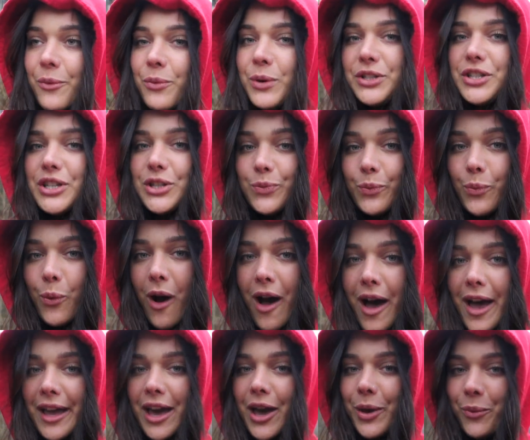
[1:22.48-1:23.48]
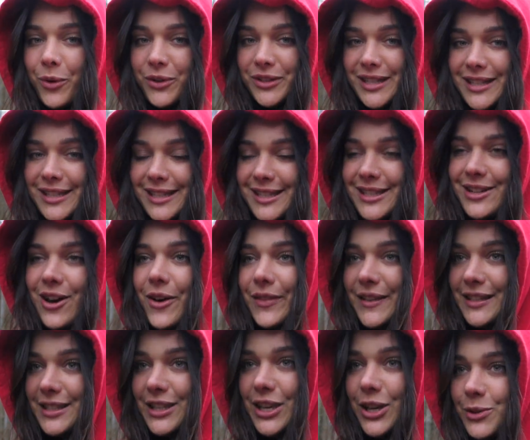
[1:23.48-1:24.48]
which is why I wanted to start
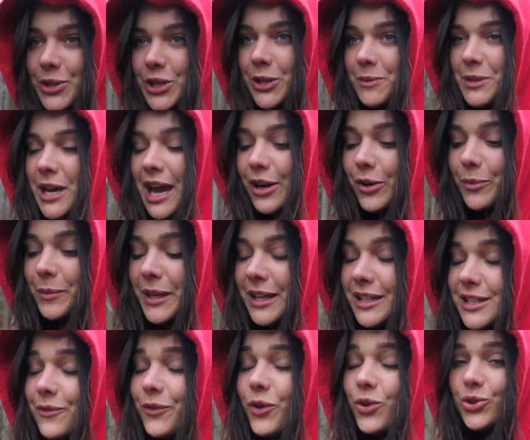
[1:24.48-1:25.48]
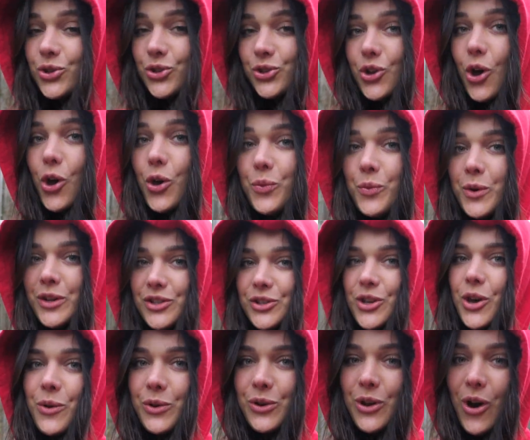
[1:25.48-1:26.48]
this YouTube channel, because I've got so much
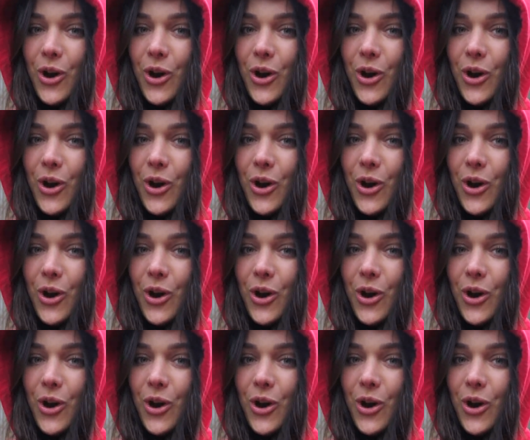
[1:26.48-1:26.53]
going